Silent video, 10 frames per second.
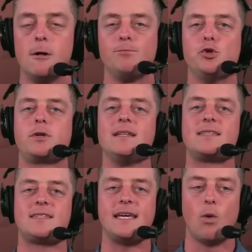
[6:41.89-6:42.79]
You can
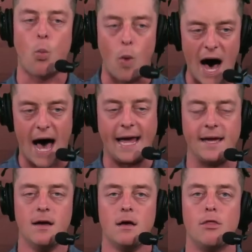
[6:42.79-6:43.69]
see
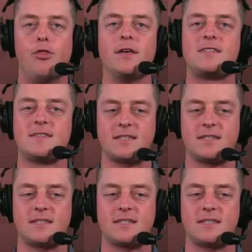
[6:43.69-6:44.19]
why this is